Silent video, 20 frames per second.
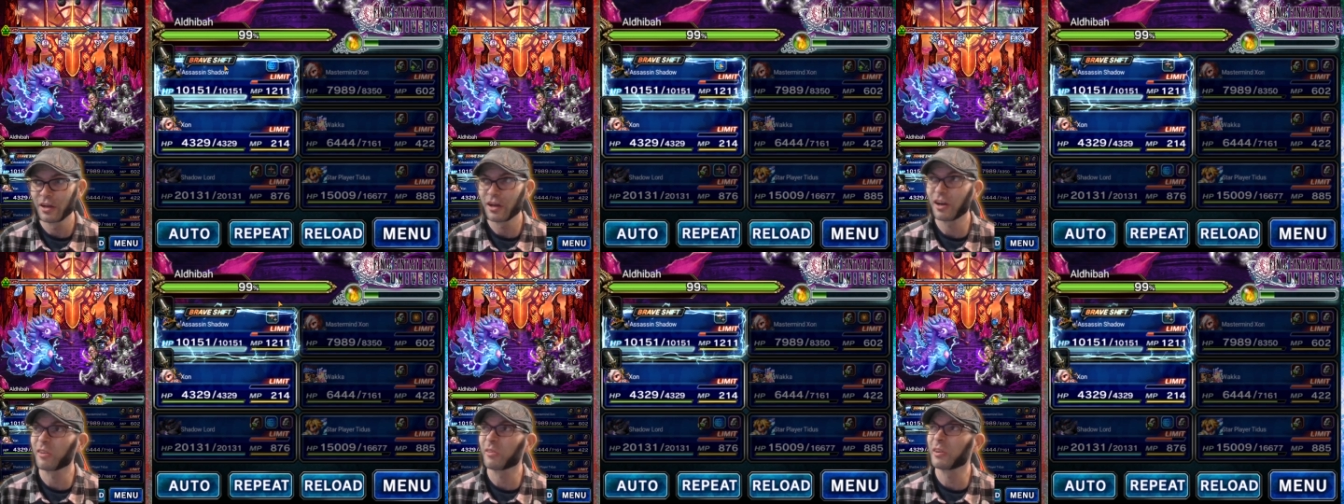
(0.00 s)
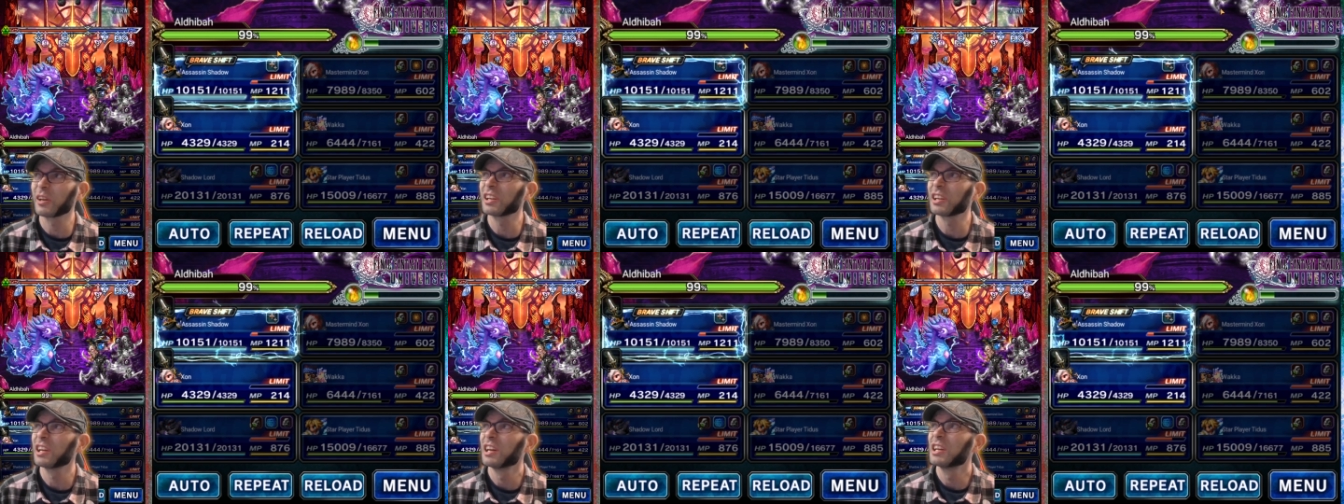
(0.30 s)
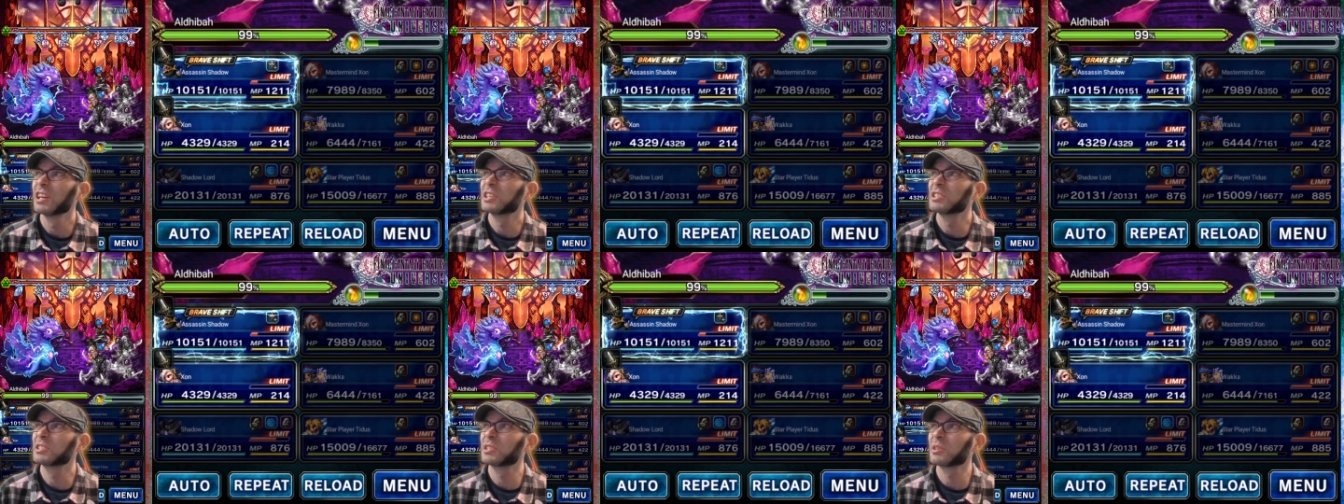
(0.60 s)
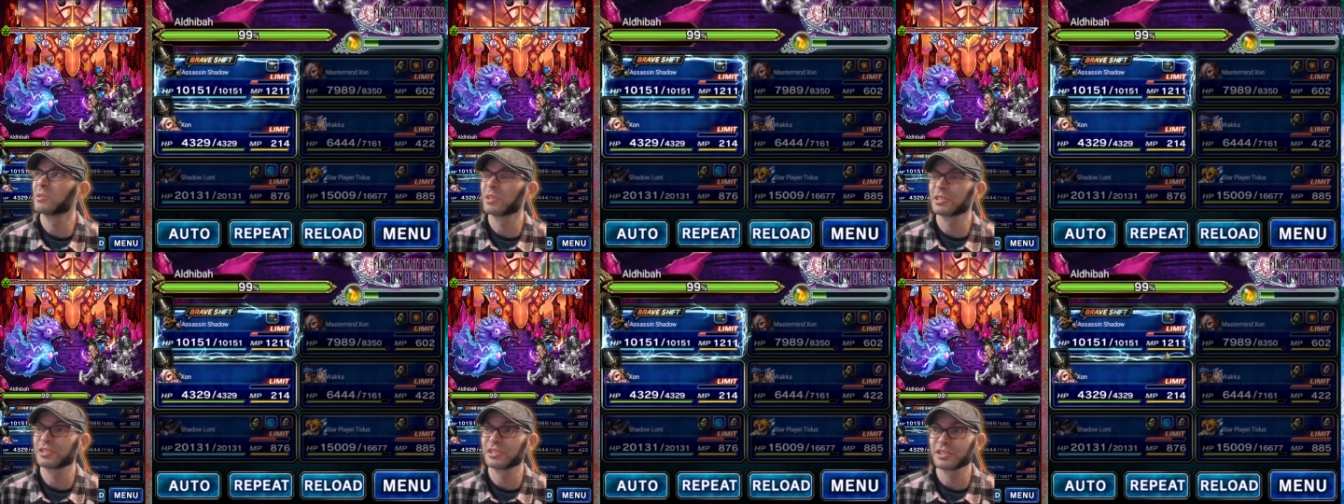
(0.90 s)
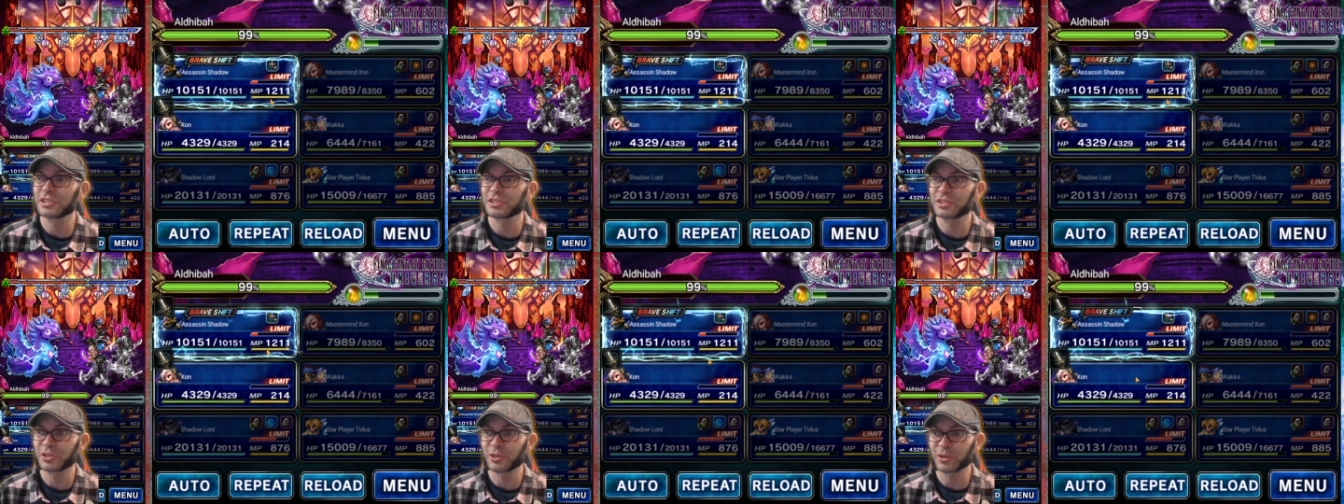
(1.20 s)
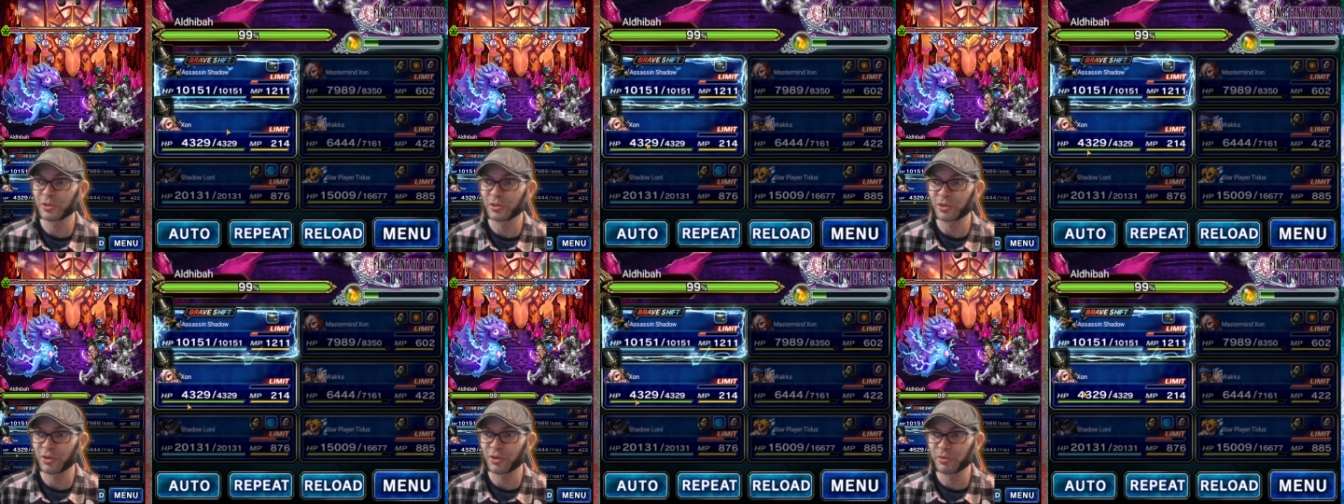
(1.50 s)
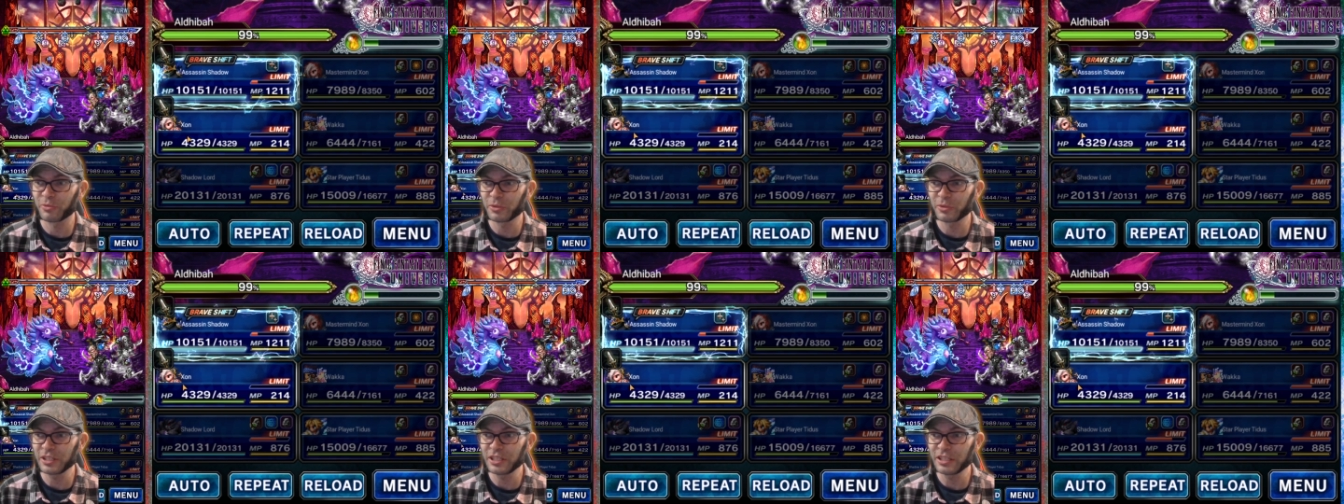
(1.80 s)
Alright, so this is turn
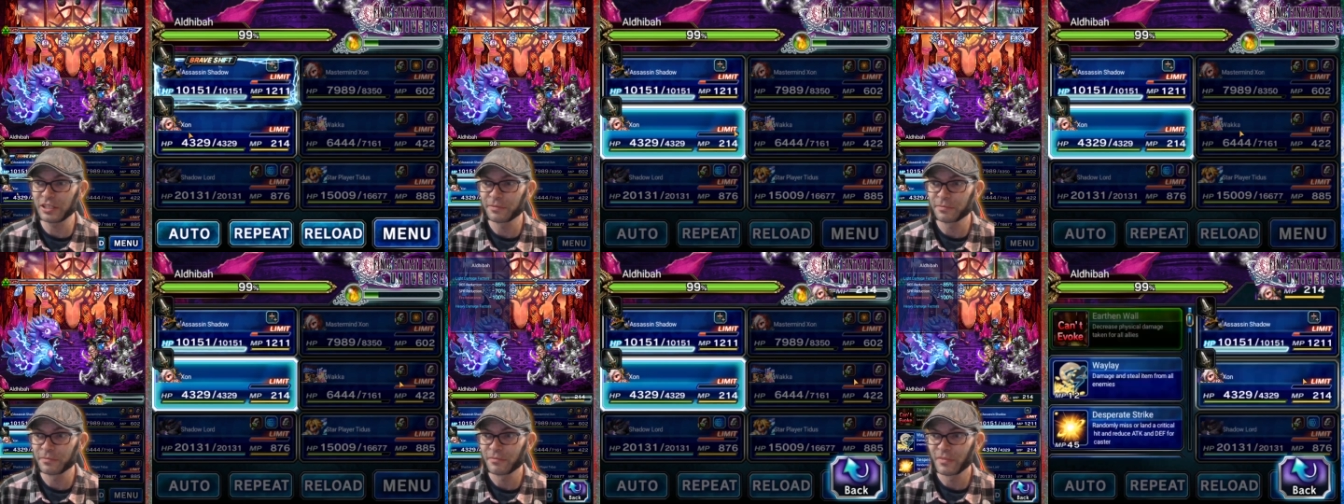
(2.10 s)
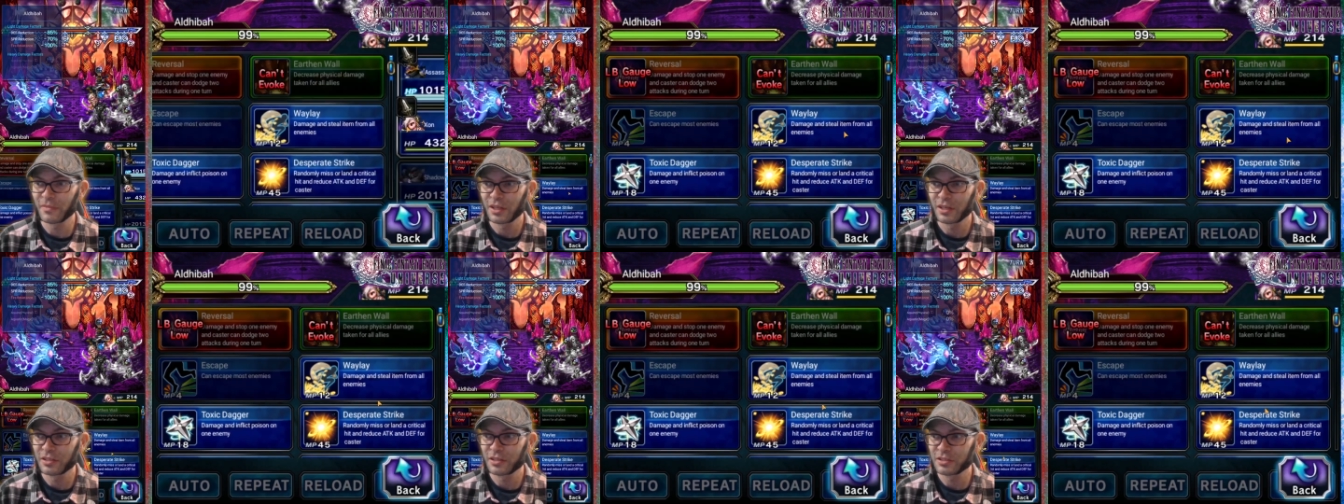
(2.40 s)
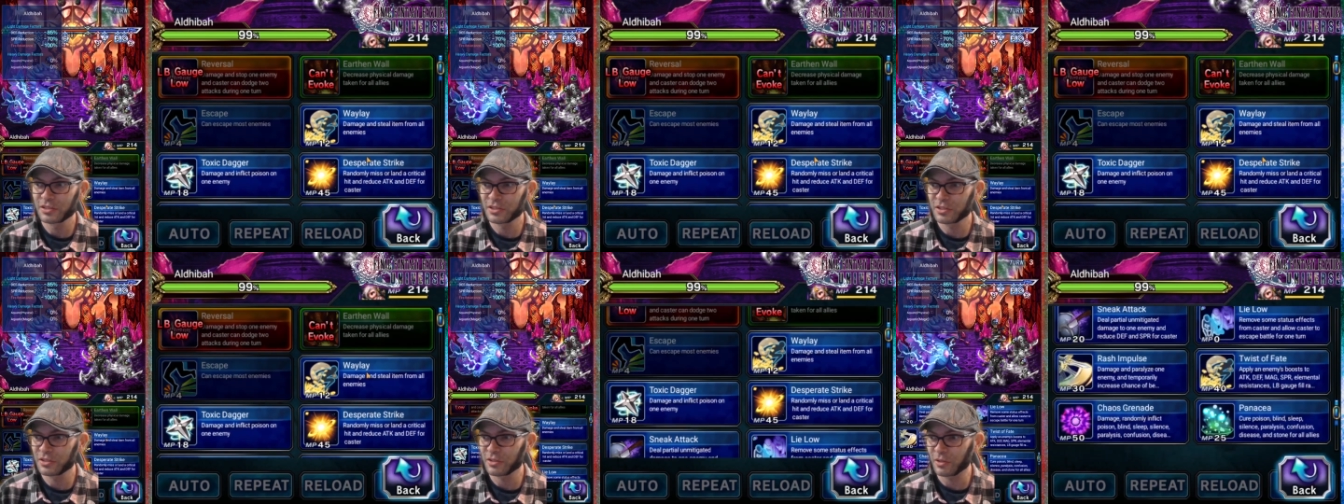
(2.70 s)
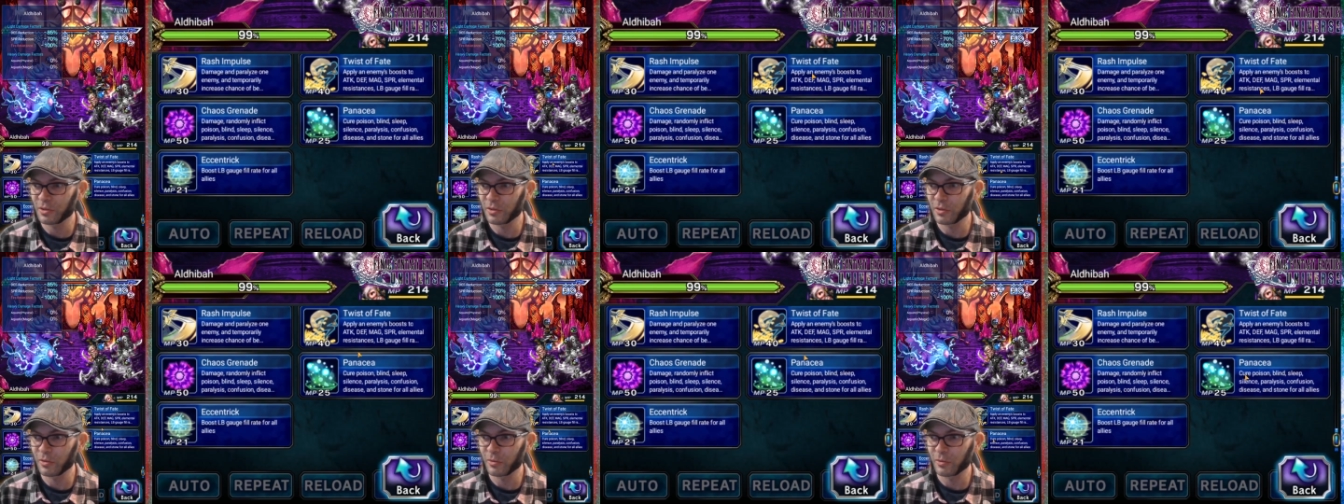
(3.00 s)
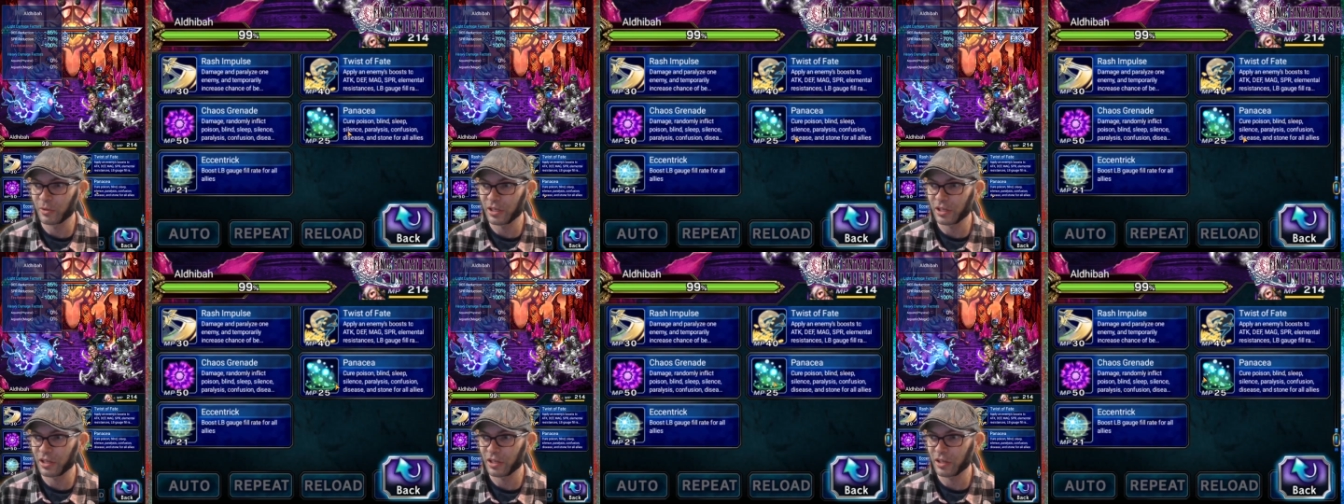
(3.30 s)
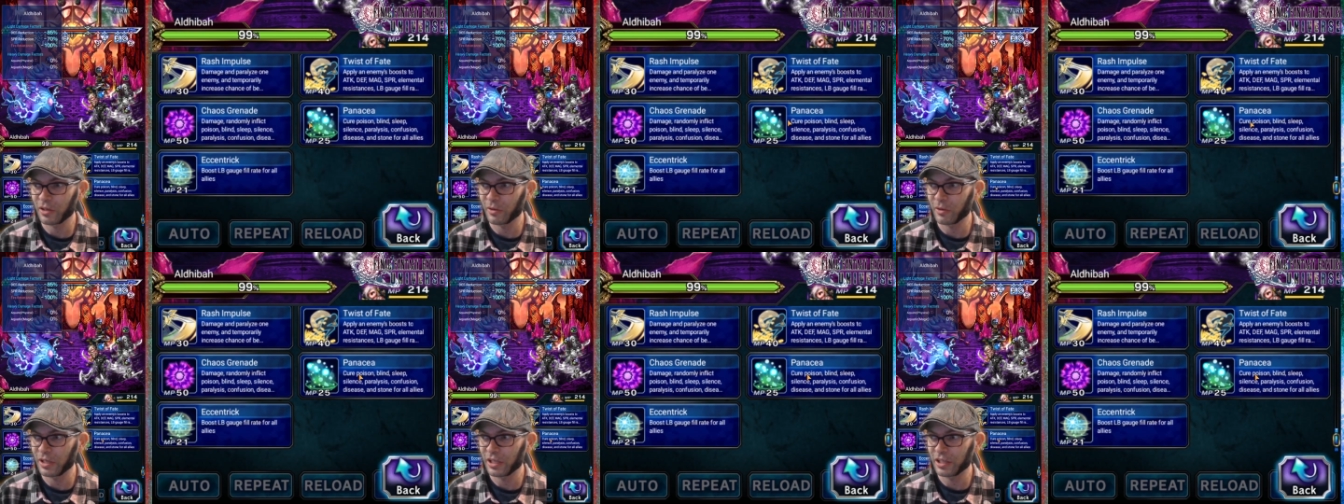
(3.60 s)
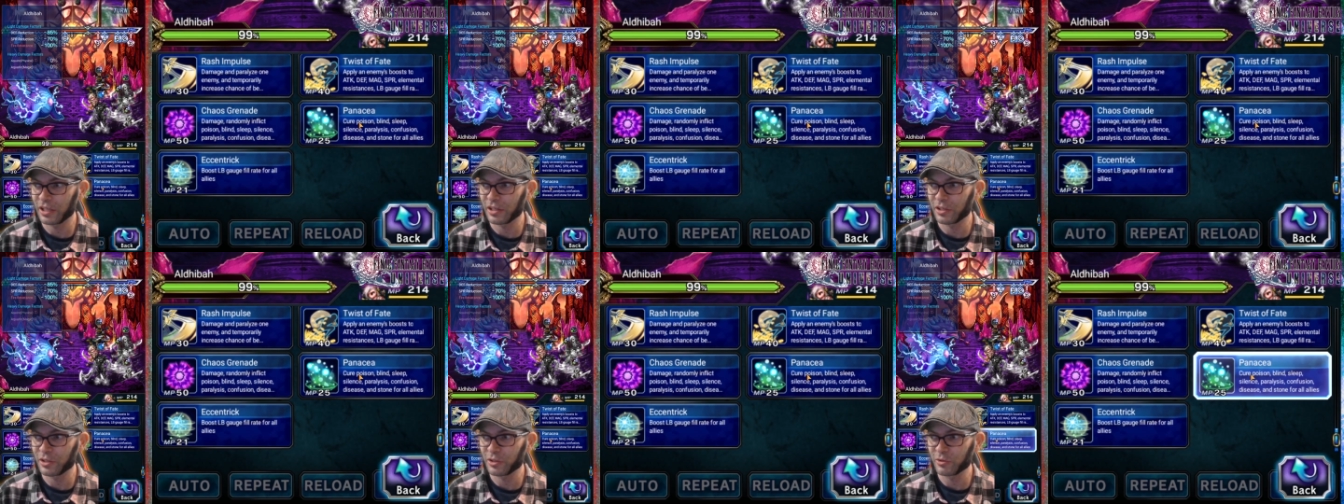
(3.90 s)
3. So we're going to go
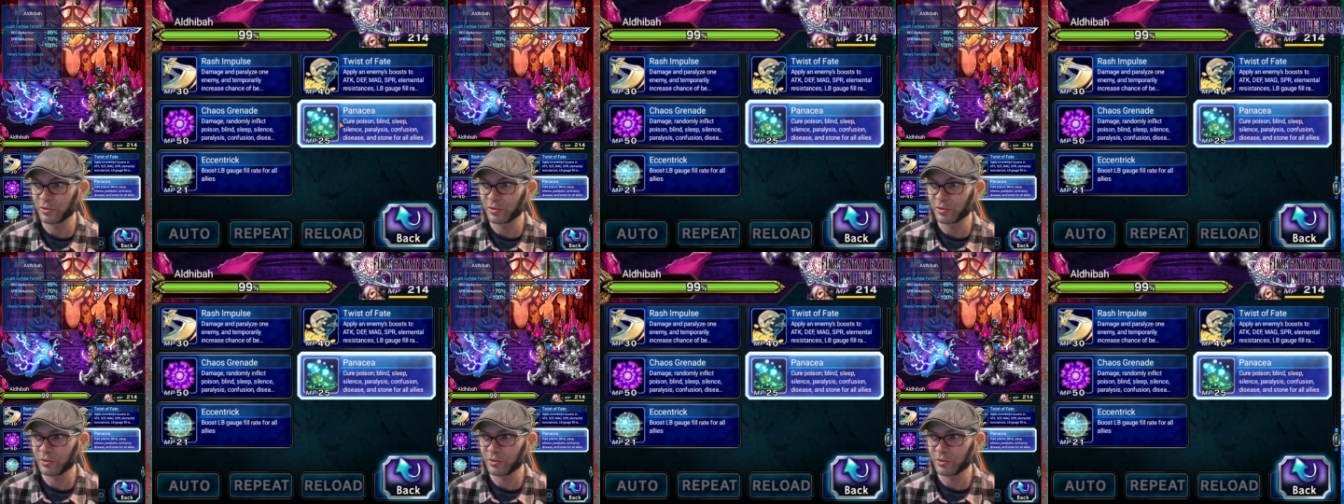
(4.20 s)
ahead and